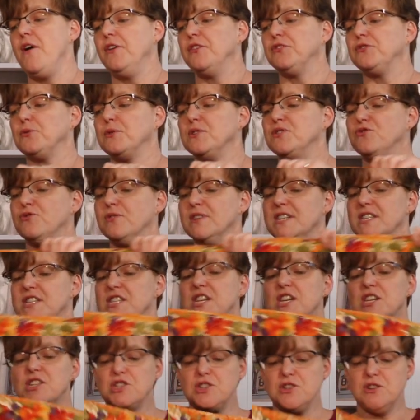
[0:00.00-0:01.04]
So a
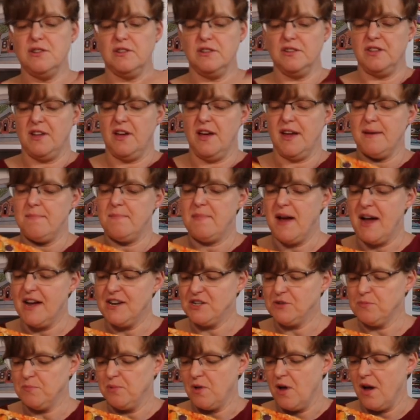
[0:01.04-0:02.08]
traditional
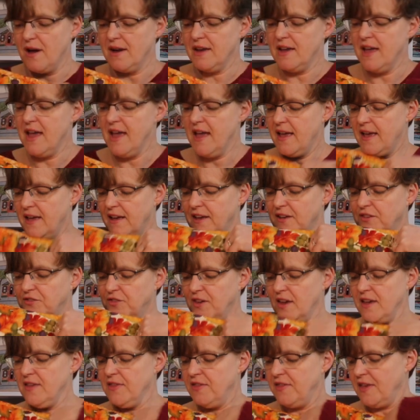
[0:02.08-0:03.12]
9-patch block is
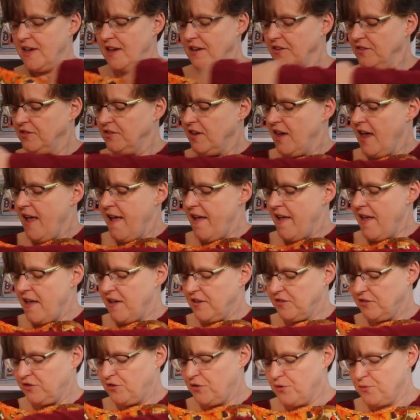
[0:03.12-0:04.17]
like this.
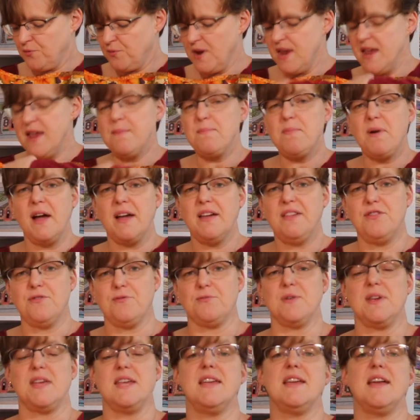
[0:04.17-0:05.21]
It's
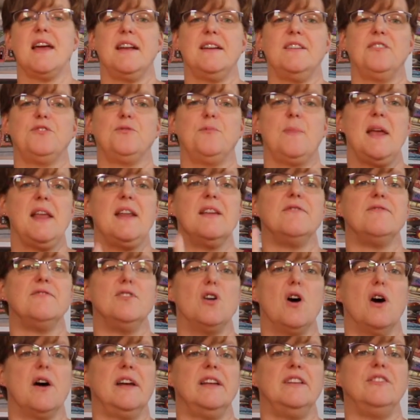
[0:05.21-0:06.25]
3x3 and it's made of
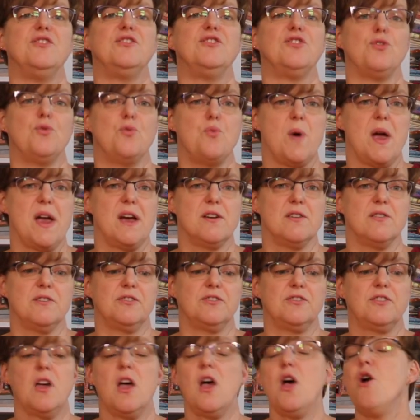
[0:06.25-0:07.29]
9
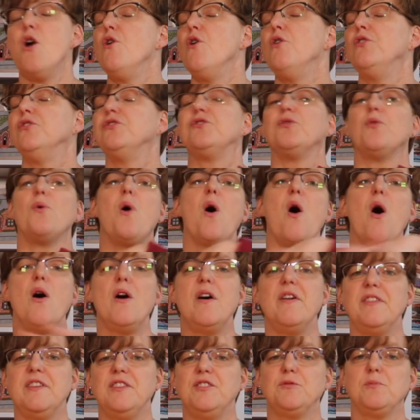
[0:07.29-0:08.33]
squares. So
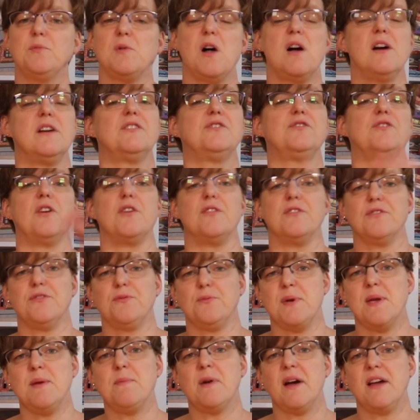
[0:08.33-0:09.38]
all these blocks are
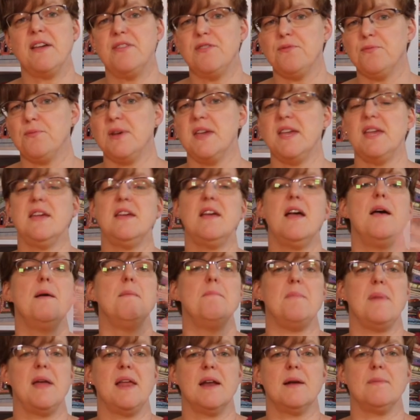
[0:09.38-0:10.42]
3x3
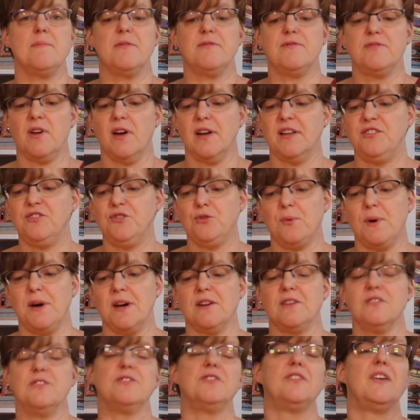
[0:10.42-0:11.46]
made up of 9
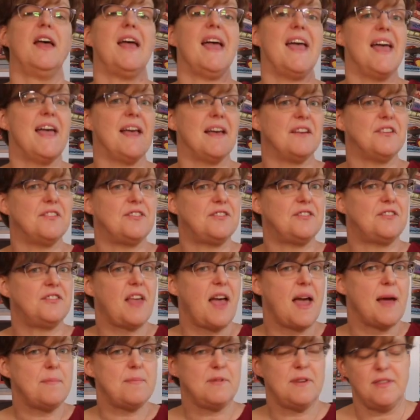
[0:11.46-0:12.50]
squares,
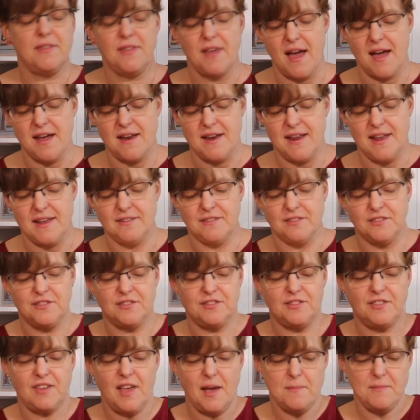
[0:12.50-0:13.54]
except that in
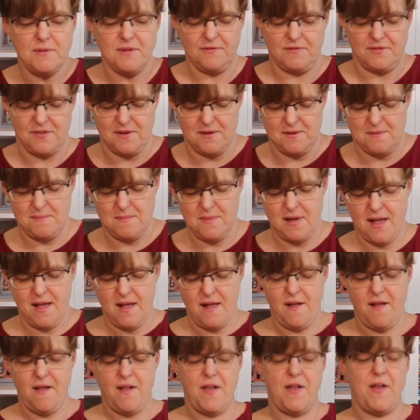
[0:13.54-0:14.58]
some of them,
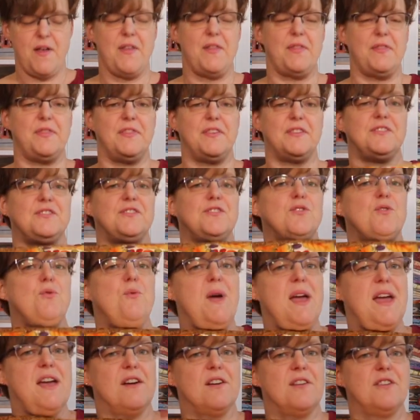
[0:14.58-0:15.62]
the
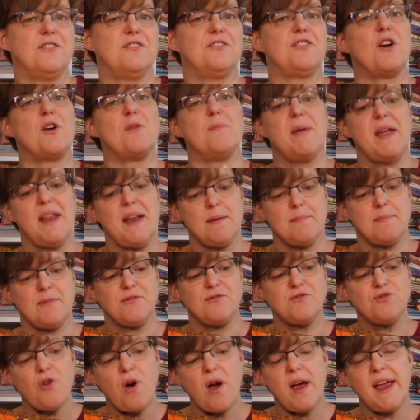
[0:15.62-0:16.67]
squares are made up
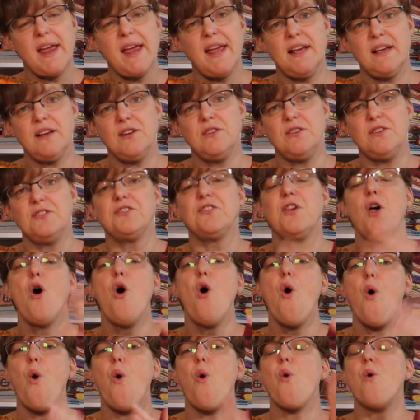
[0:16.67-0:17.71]
of triangles
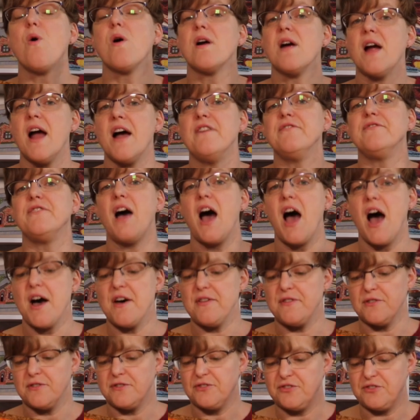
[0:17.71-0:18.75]
or of
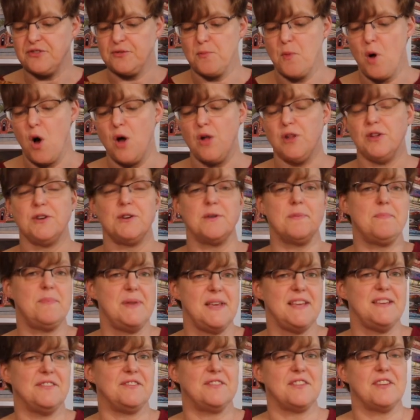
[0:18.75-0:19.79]
other smaller
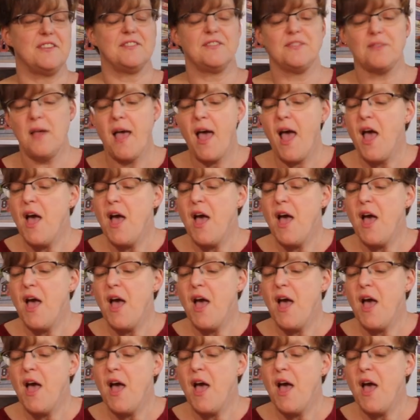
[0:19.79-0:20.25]
pieces.